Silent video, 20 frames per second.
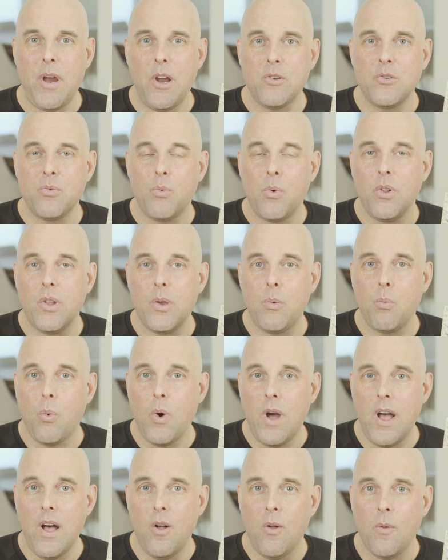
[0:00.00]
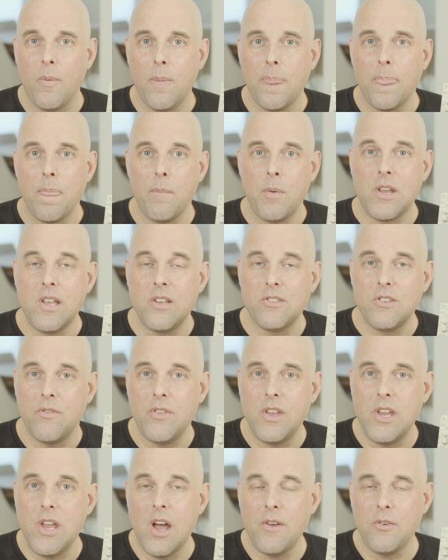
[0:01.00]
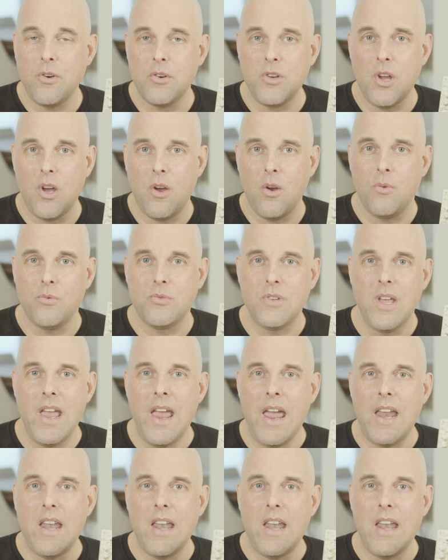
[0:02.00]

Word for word: pairs really well because of the undertones,